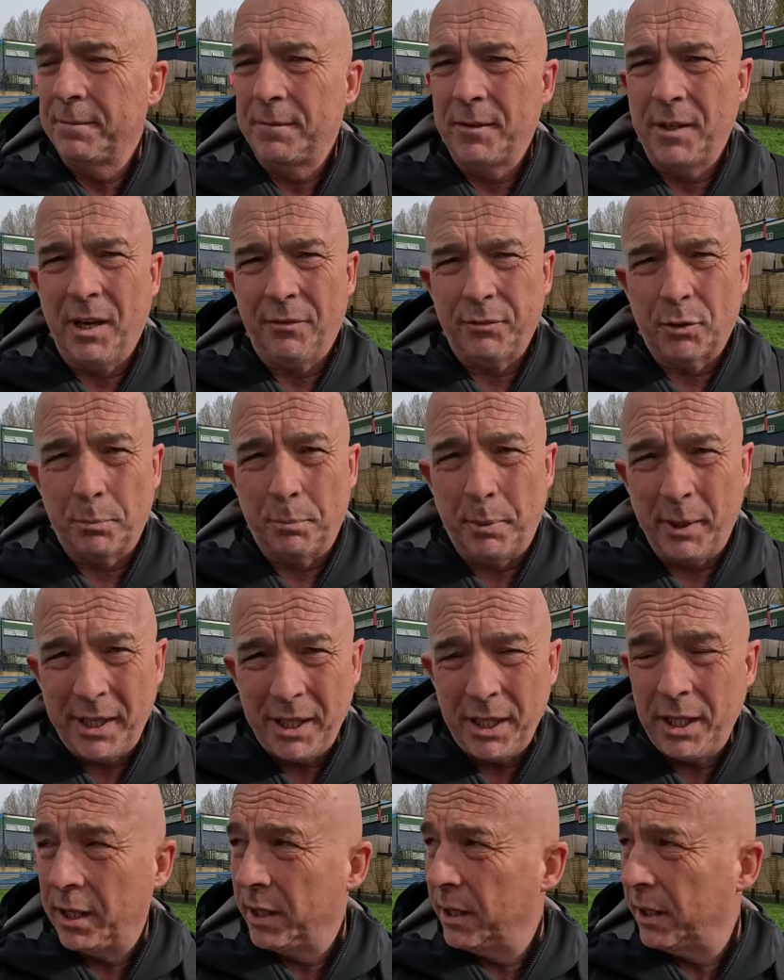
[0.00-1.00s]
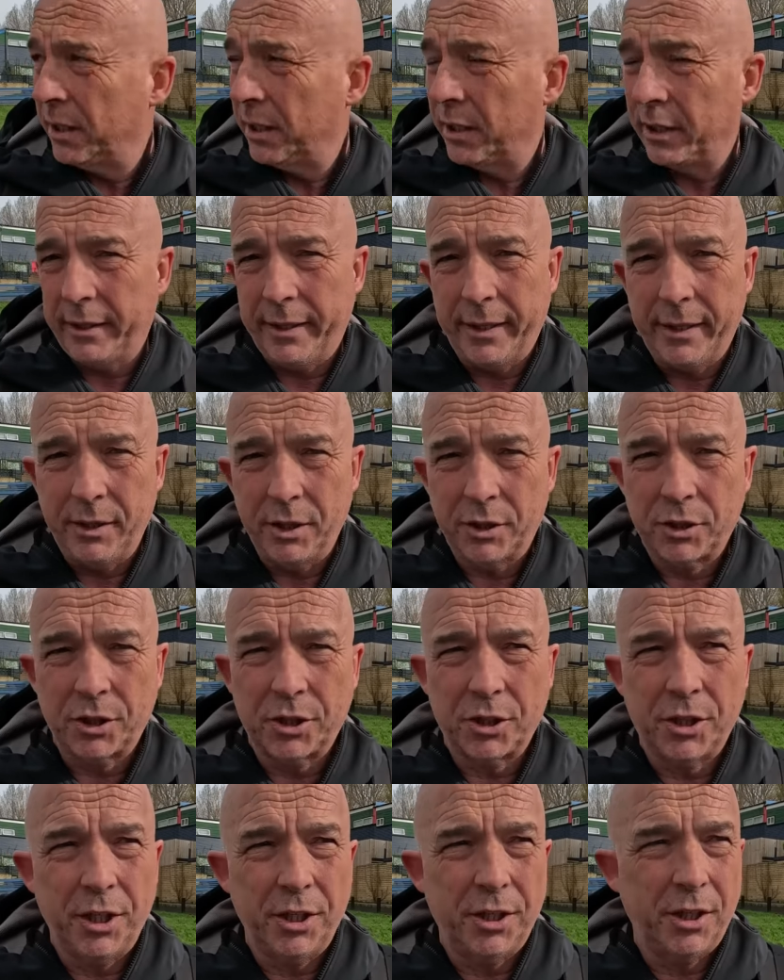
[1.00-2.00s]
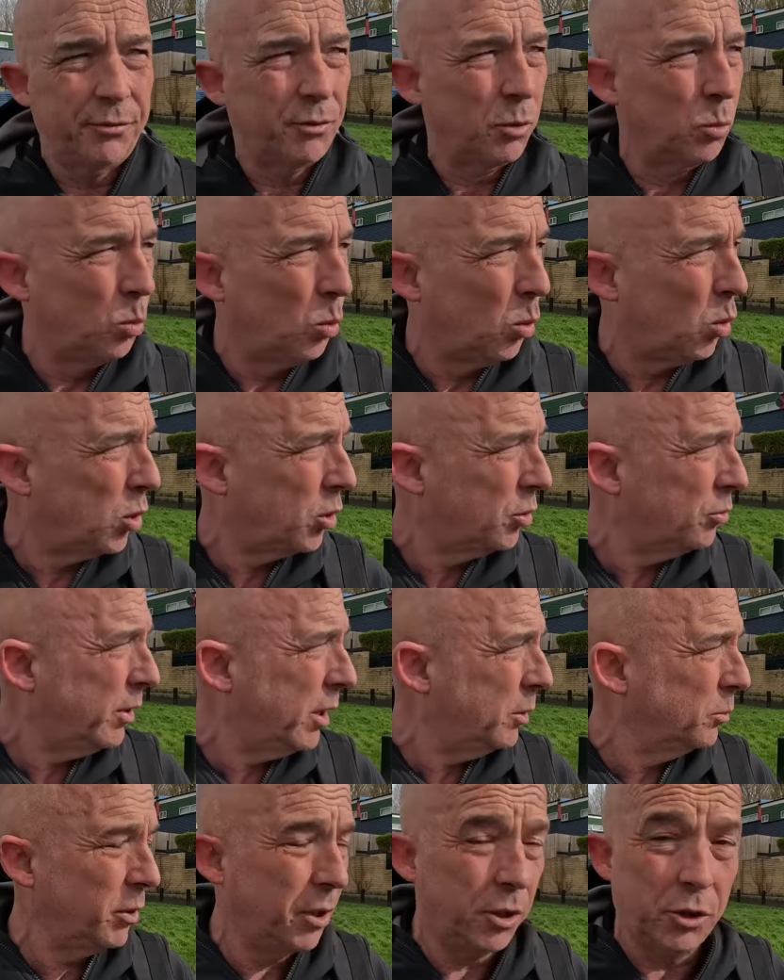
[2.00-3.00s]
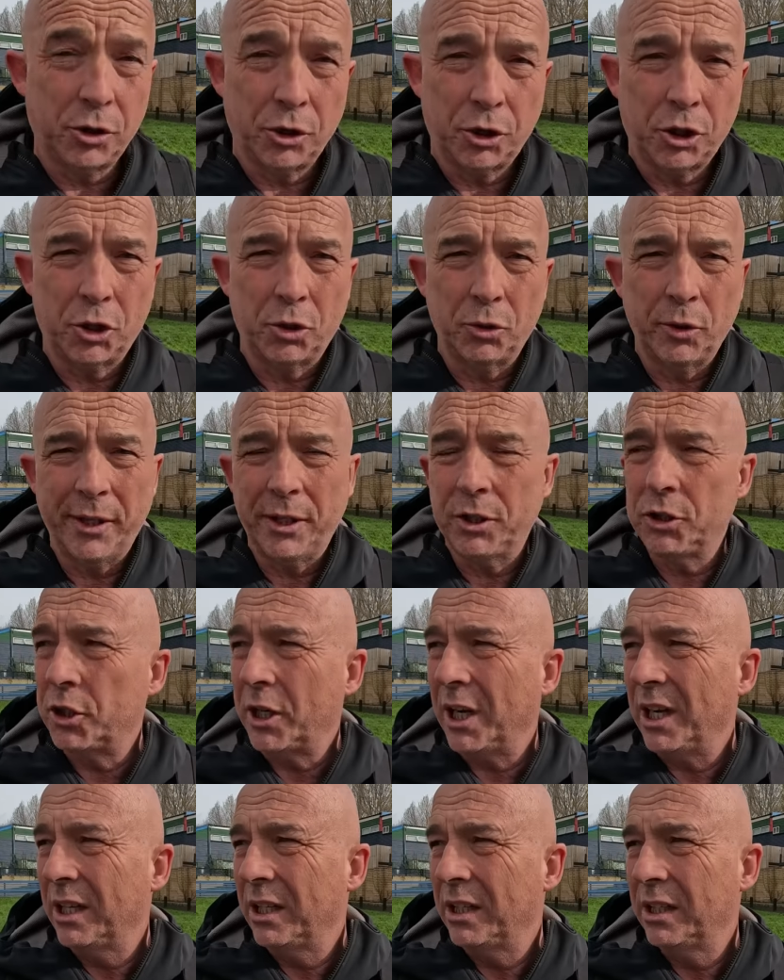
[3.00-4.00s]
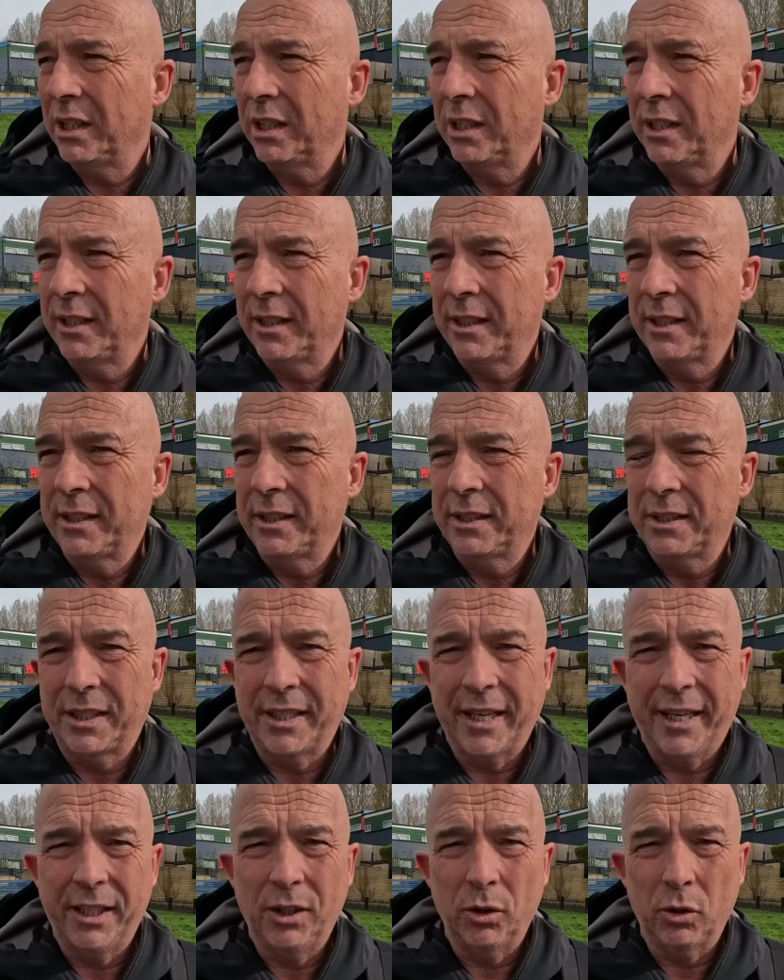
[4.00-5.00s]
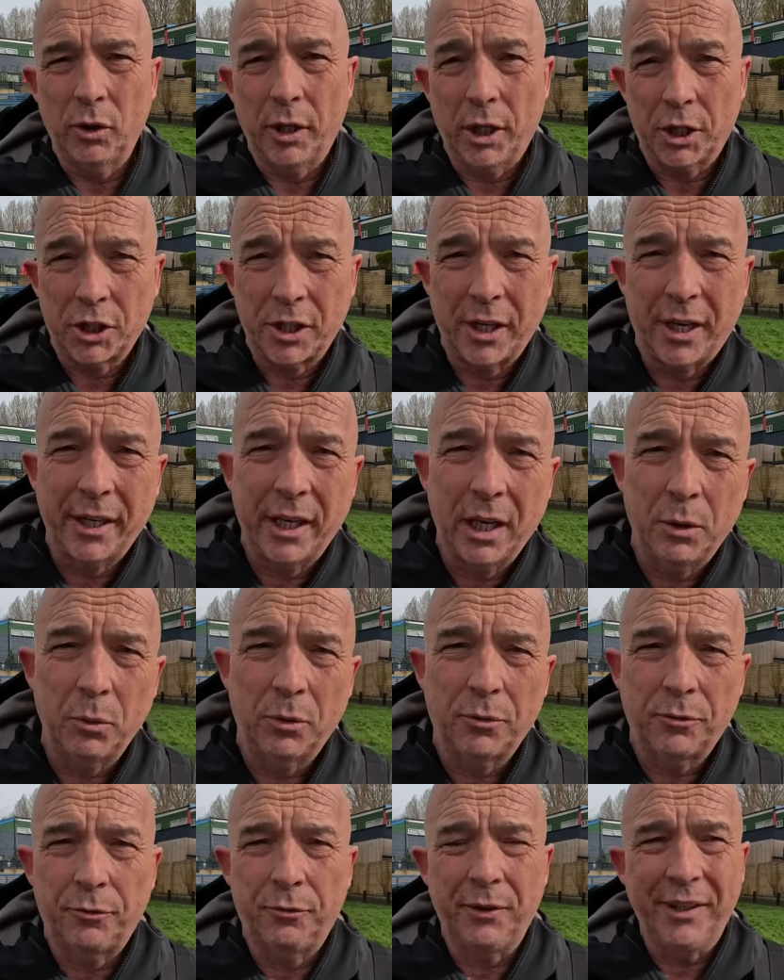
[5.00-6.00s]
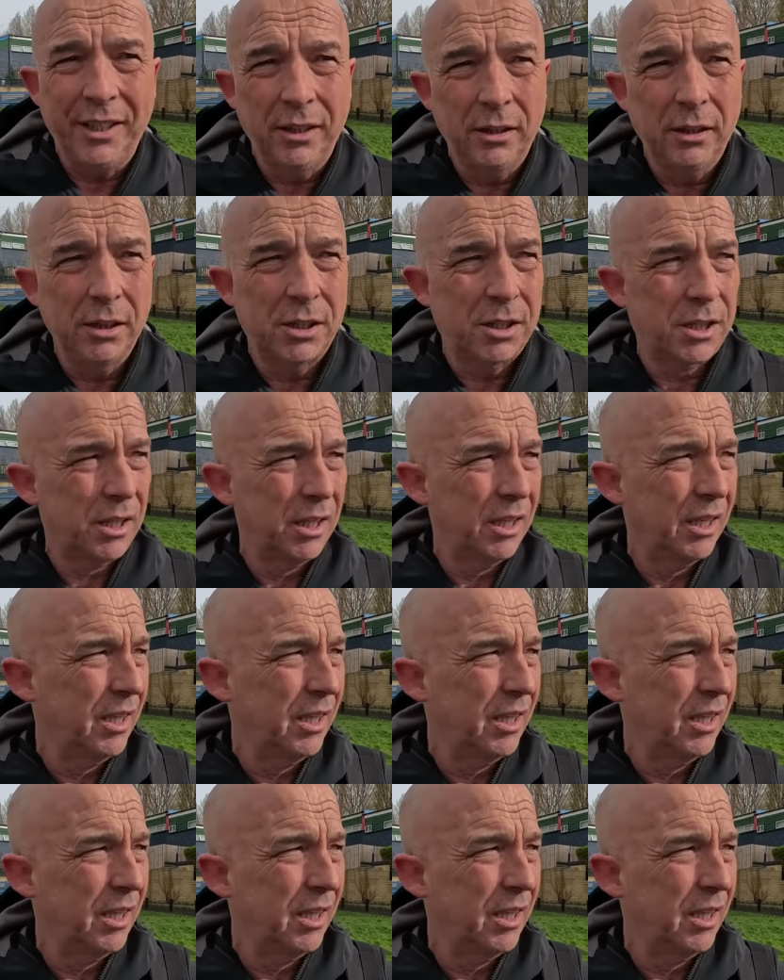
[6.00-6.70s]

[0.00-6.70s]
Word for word: You have to be in this estate, you have to walk around it as a stranger to kind of understand how it feels.